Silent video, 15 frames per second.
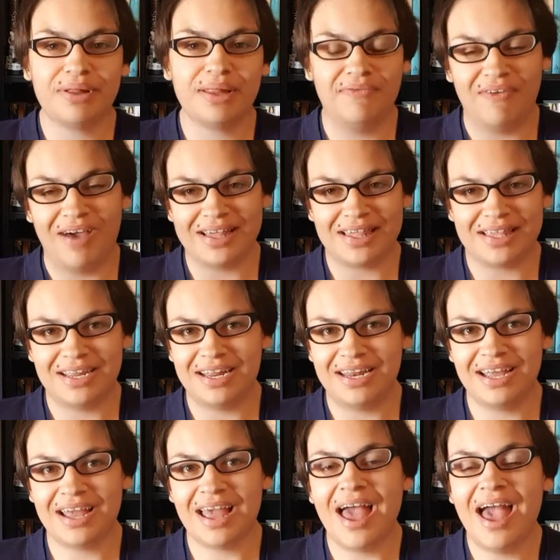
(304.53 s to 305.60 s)
really
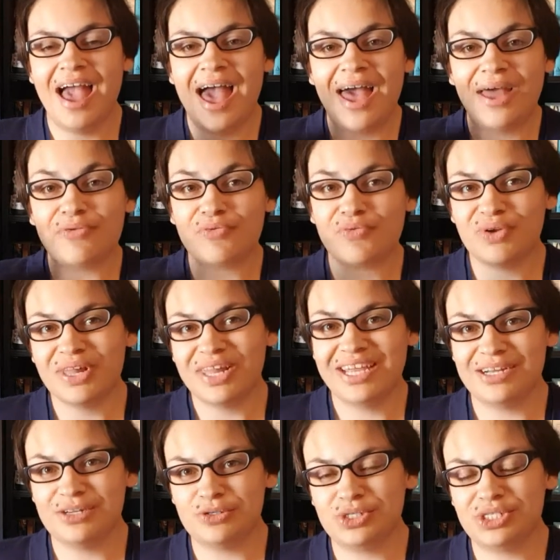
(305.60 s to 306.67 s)
fascinating and really
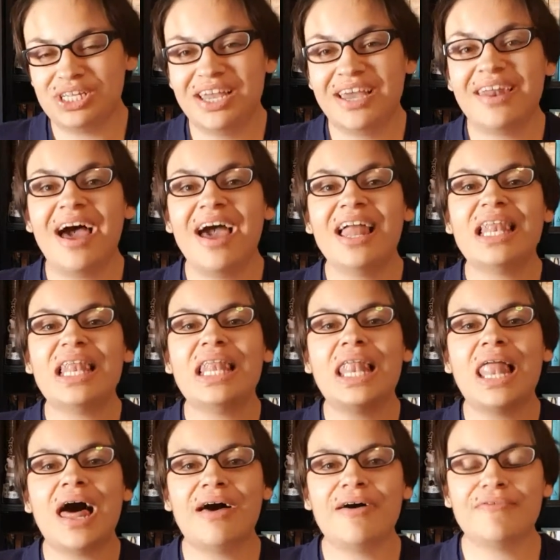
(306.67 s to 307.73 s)
interesting. And I
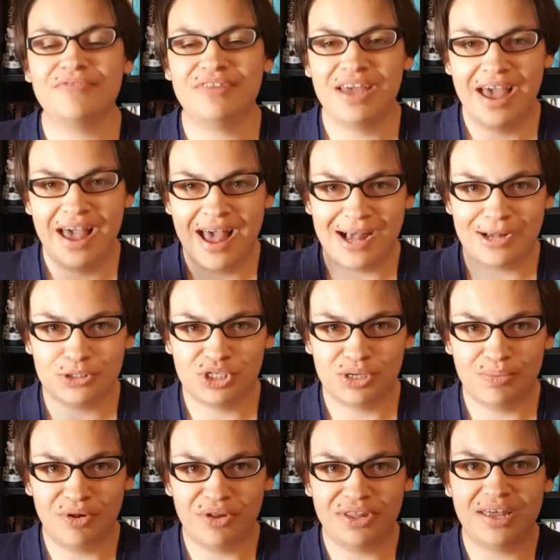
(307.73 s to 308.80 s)
loved how she
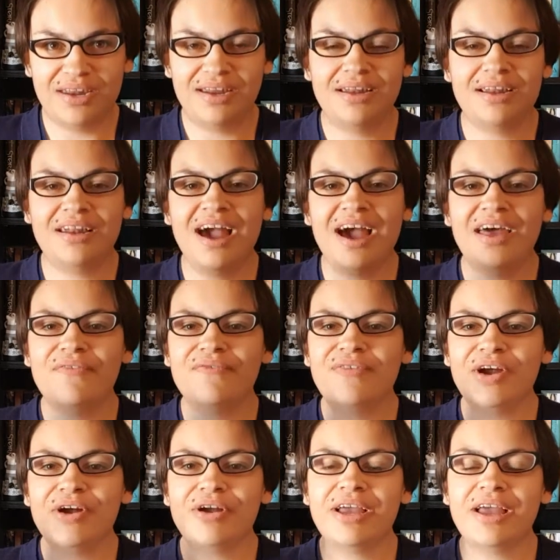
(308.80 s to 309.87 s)
pulled that in. It had a
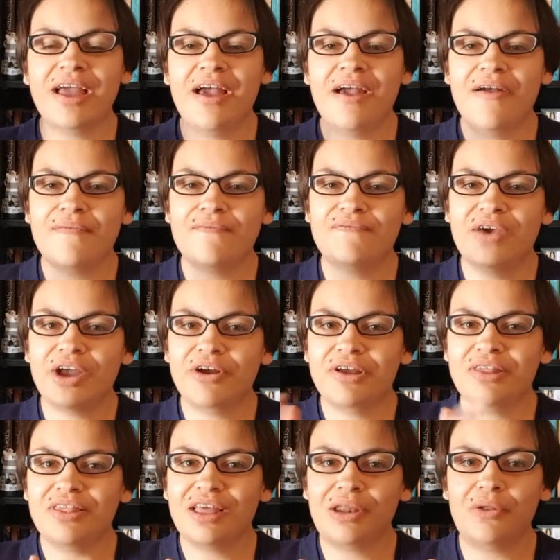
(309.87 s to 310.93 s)
very,
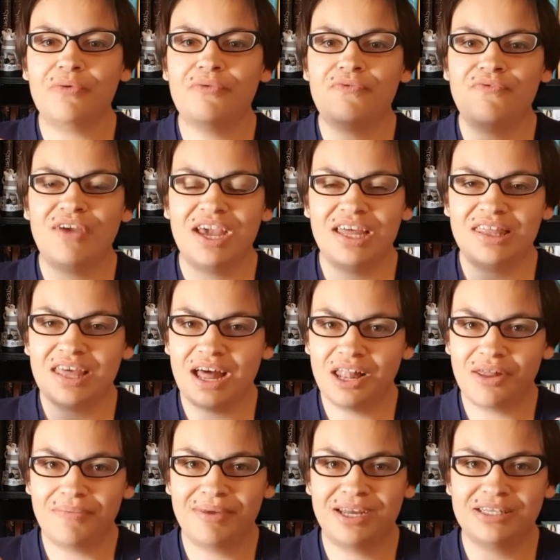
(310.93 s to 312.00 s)
very subtle faith
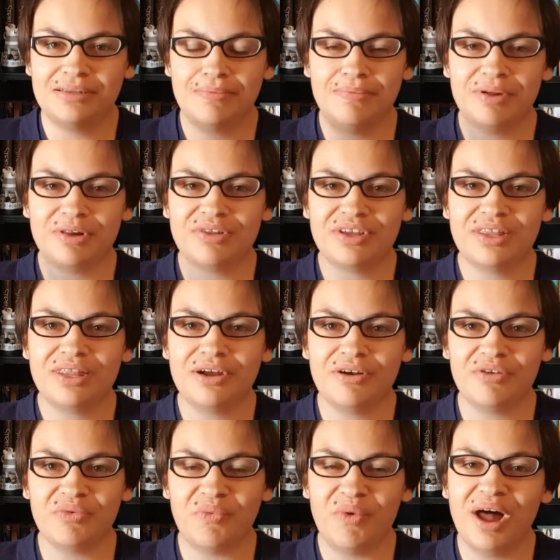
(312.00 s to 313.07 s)
element built in there
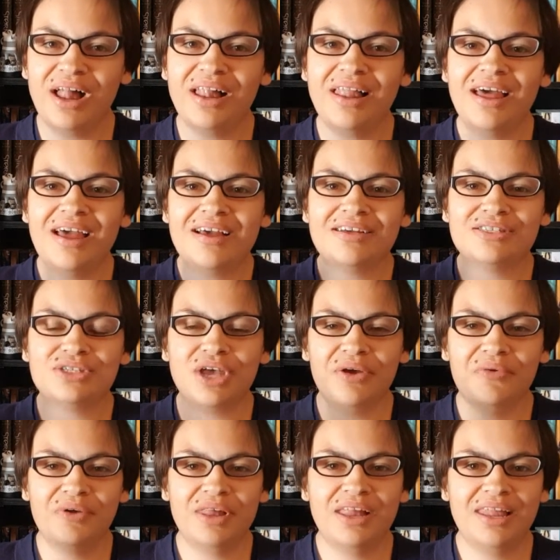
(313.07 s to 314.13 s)
as well. So I
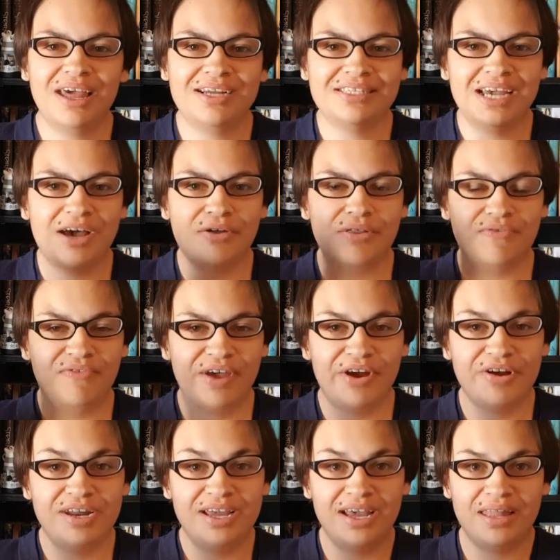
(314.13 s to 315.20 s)
really liked how the
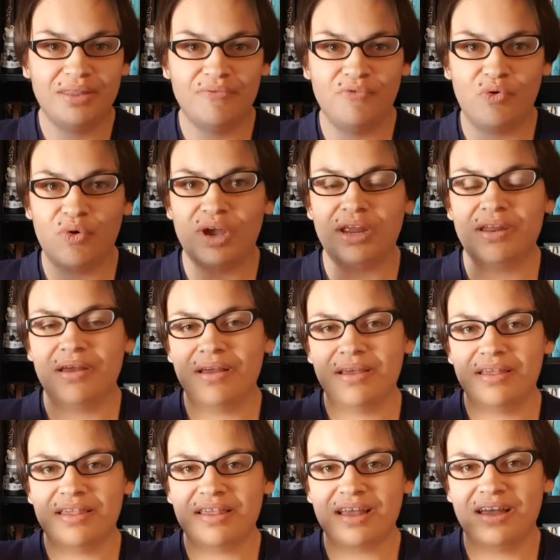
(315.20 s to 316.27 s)
verity and the void
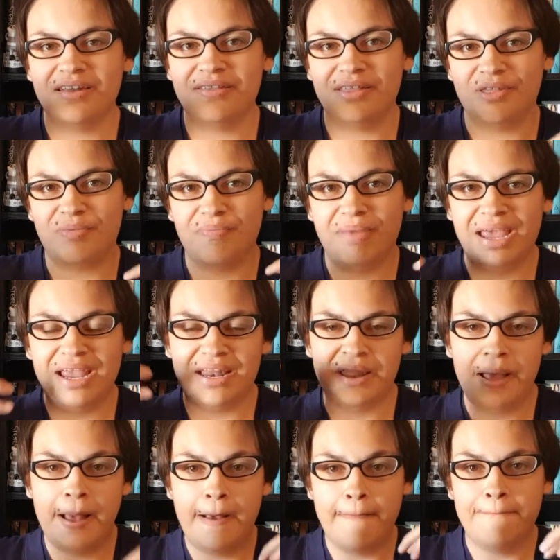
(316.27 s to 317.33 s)
is kind of this
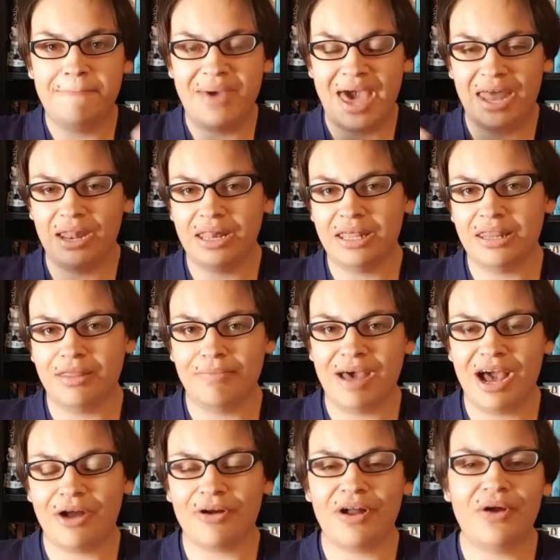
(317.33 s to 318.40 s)
main battle in the
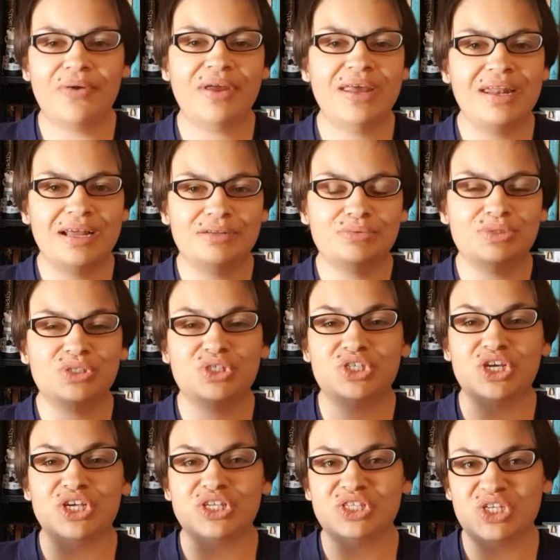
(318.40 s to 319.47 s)
background, and it was
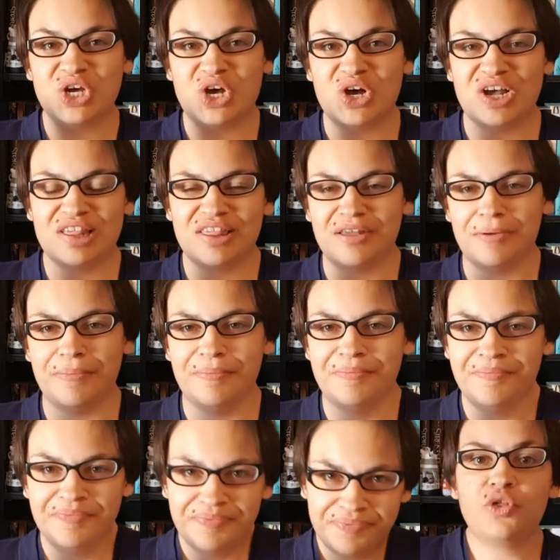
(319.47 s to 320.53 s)
just awesome.
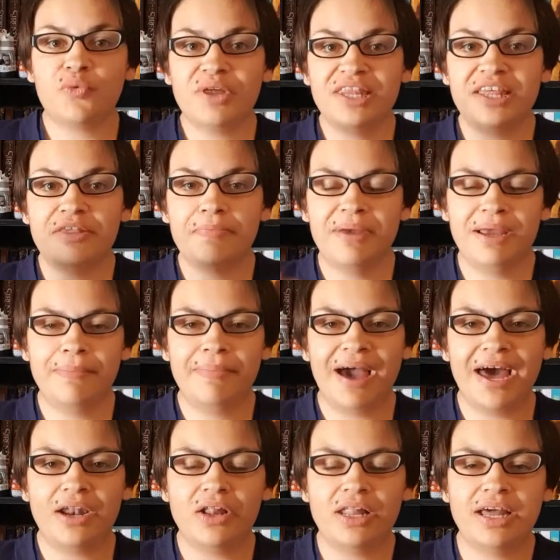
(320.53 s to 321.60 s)
So with this main
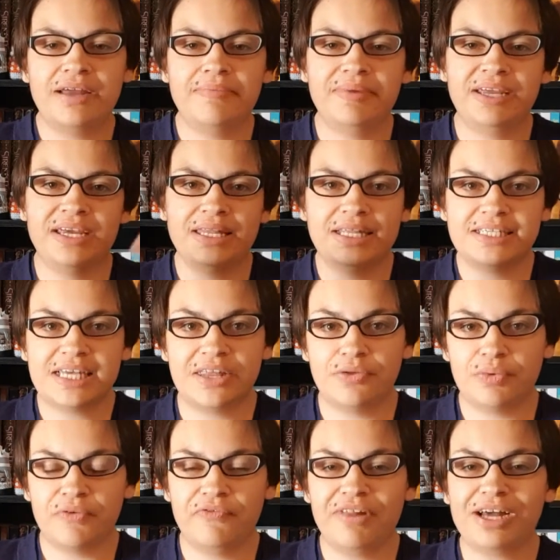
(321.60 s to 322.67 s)
battle and being in this other
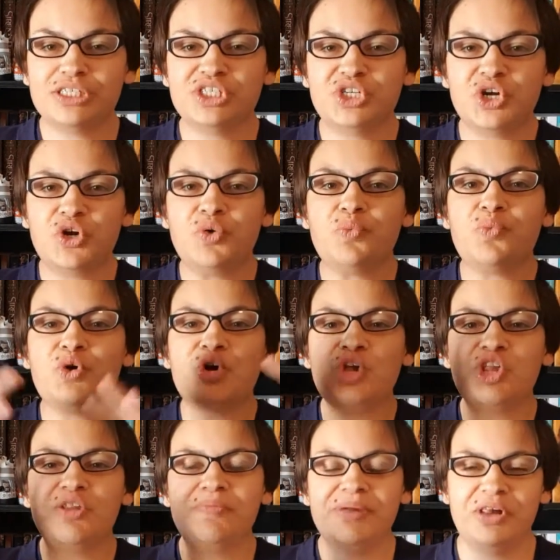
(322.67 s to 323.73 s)
reflection, her
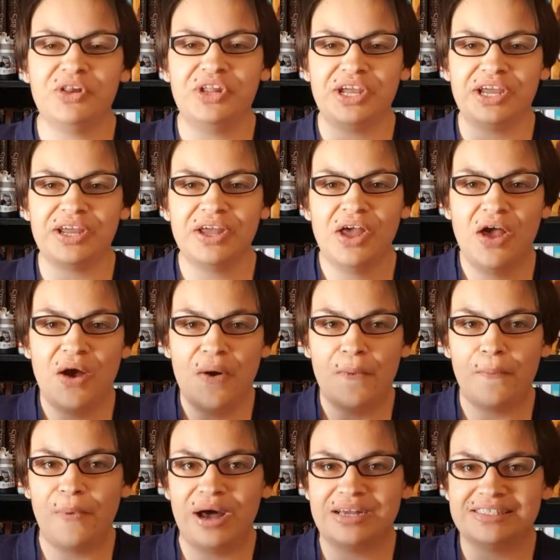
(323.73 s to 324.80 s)
world building
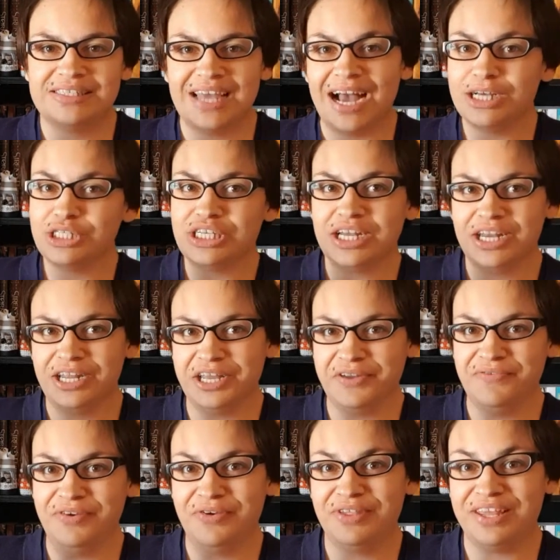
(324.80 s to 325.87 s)
was actually kind of
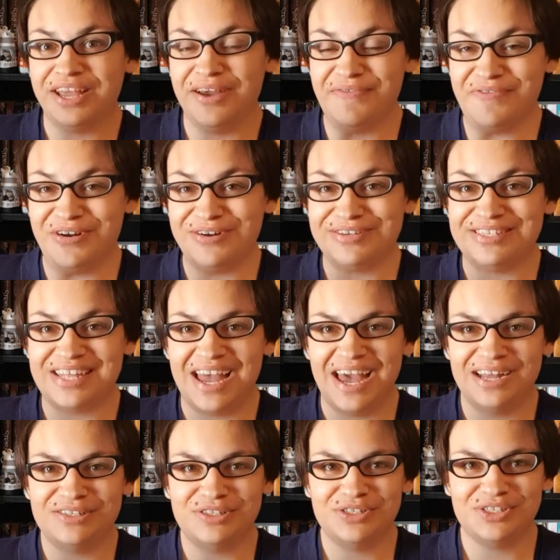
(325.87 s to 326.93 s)
confusing at first
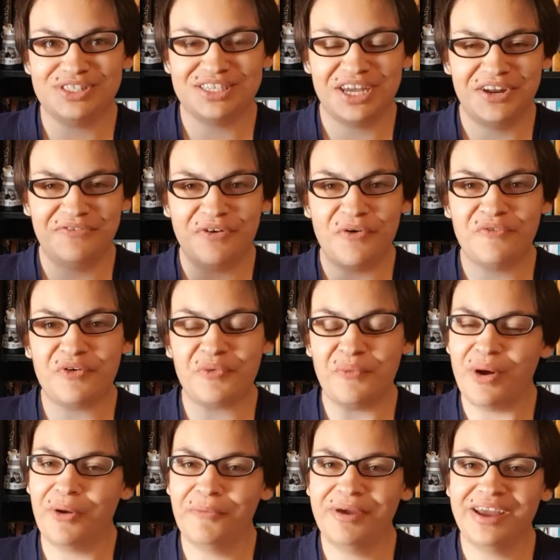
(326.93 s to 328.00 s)
and just kind of
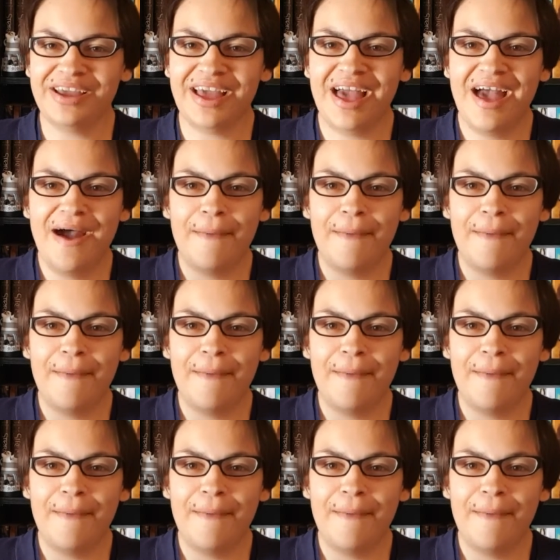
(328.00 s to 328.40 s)
overwhelming,